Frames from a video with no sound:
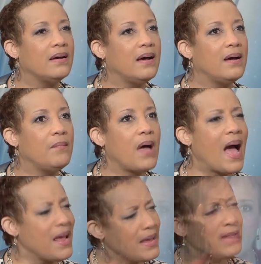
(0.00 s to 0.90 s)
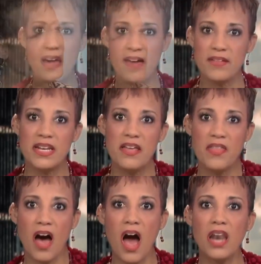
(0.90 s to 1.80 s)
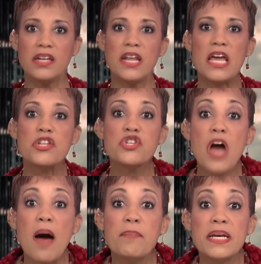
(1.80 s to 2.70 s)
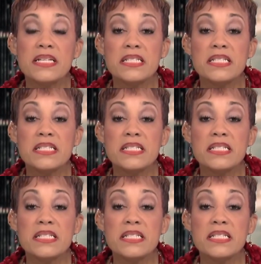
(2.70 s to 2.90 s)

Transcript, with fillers: uh, I even knew I wasn't making sense.